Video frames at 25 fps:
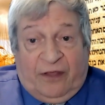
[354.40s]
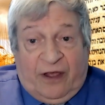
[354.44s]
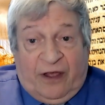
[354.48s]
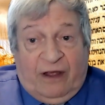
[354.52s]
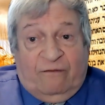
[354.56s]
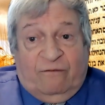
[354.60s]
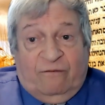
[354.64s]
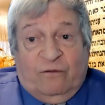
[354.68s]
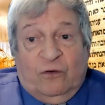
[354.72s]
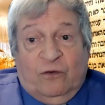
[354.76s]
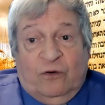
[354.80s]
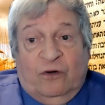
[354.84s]

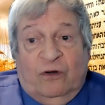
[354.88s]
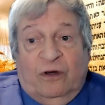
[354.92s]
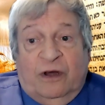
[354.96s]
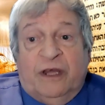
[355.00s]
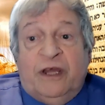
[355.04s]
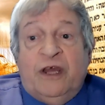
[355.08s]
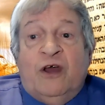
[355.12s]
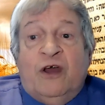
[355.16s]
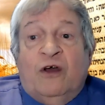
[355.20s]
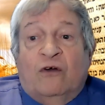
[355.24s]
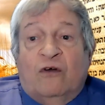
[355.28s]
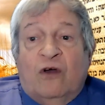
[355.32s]
Therefore,
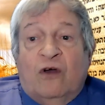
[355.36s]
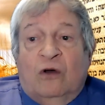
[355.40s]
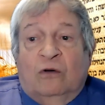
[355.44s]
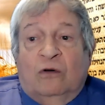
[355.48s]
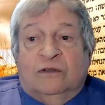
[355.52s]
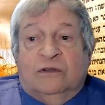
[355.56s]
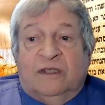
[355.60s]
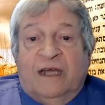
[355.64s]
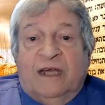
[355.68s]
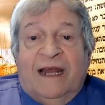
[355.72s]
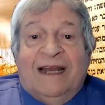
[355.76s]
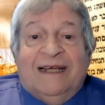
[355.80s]
he
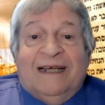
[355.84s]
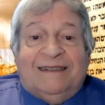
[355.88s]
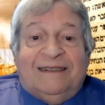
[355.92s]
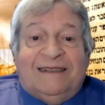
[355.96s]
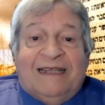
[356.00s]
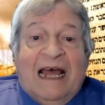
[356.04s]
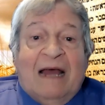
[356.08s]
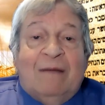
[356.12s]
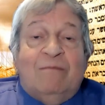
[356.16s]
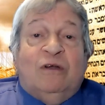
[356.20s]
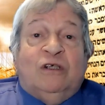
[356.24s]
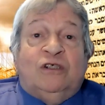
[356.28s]
arose and
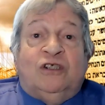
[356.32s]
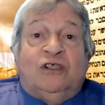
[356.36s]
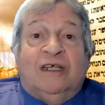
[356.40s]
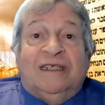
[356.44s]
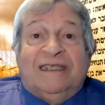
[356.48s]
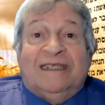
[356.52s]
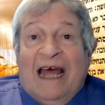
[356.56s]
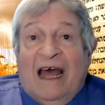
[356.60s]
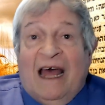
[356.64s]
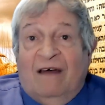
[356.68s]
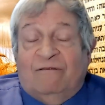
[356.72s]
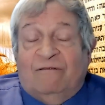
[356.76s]
established
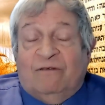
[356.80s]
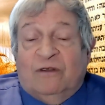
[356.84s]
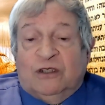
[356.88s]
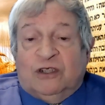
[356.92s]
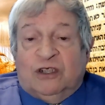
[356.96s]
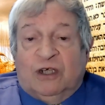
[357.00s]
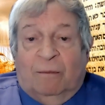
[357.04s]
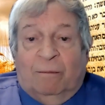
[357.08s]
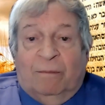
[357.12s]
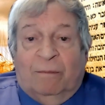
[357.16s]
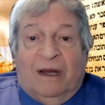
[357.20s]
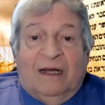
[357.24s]
it after
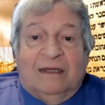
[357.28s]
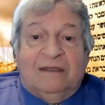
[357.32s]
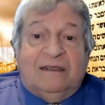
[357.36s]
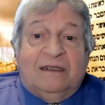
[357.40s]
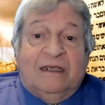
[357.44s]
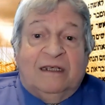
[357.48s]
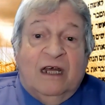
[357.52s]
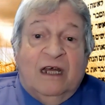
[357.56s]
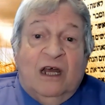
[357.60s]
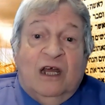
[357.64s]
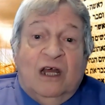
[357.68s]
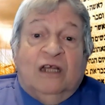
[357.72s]

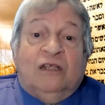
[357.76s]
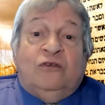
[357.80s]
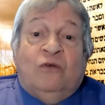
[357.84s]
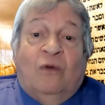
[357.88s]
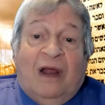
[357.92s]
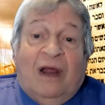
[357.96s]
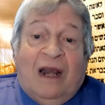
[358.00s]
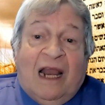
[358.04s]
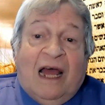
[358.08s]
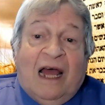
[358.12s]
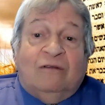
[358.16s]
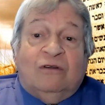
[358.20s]
Shabbat
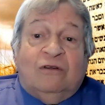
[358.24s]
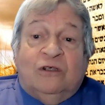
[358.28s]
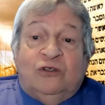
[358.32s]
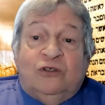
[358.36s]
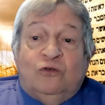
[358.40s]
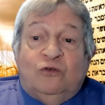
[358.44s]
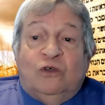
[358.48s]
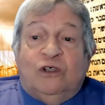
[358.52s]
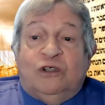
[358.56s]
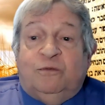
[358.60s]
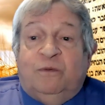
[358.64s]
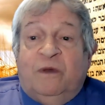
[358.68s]
to allow the
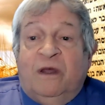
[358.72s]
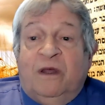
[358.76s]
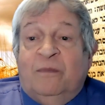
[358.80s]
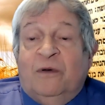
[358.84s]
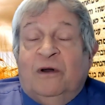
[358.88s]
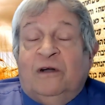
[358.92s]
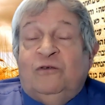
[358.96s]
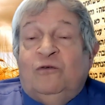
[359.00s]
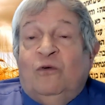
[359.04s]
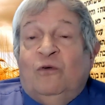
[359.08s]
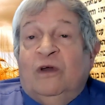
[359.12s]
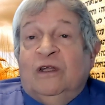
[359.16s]
Jewish
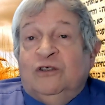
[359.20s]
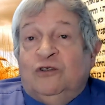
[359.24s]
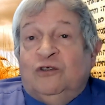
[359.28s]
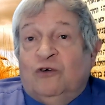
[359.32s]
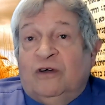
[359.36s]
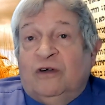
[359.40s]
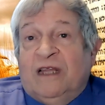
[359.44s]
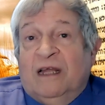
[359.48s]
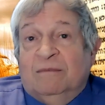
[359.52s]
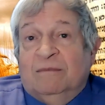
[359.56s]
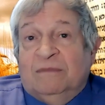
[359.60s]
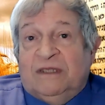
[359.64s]
people to
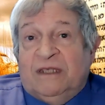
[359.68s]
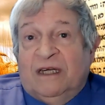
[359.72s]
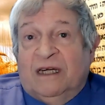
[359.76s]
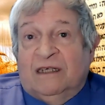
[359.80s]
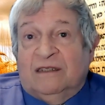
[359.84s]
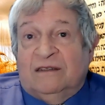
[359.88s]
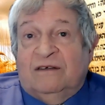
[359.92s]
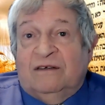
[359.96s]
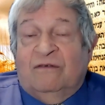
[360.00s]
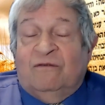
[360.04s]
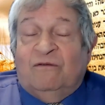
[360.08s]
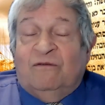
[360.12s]
enjoy
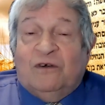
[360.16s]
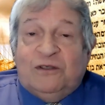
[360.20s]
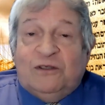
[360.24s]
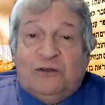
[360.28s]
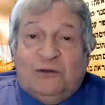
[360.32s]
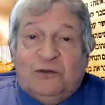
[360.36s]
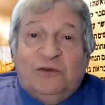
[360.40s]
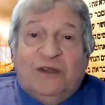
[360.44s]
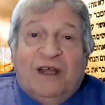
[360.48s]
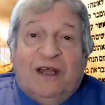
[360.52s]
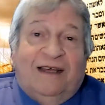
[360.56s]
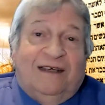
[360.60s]
themselves for
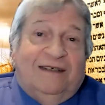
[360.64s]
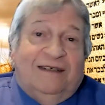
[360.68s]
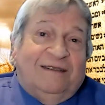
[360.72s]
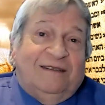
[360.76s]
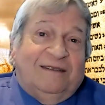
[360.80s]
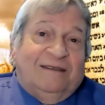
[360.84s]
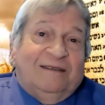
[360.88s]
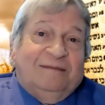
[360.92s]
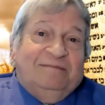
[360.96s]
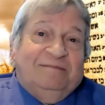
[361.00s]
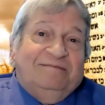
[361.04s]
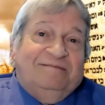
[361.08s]
two
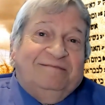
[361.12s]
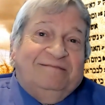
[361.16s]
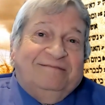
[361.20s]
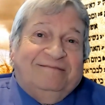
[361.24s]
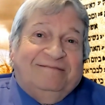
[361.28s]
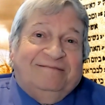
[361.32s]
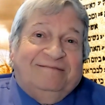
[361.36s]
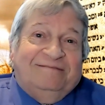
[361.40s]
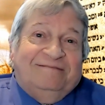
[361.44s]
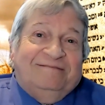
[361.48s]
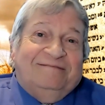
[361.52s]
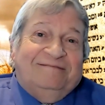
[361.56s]
days.
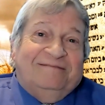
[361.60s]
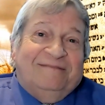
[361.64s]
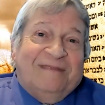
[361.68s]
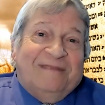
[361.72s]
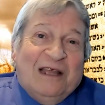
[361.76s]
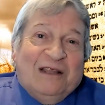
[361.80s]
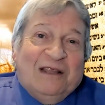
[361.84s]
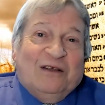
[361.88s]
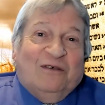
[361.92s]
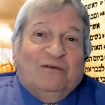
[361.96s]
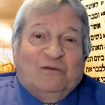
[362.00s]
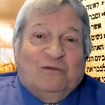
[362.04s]

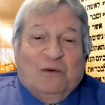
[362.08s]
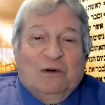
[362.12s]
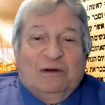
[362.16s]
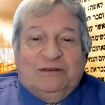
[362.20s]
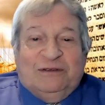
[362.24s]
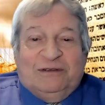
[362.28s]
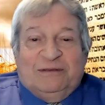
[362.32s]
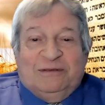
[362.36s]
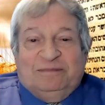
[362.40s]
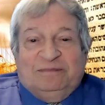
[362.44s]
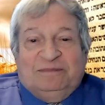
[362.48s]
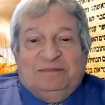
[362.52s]
End of
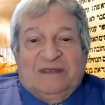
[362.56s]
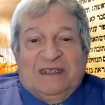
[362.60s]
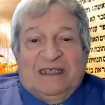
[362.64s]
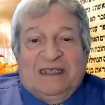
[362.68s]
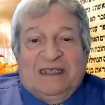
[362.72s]
quote.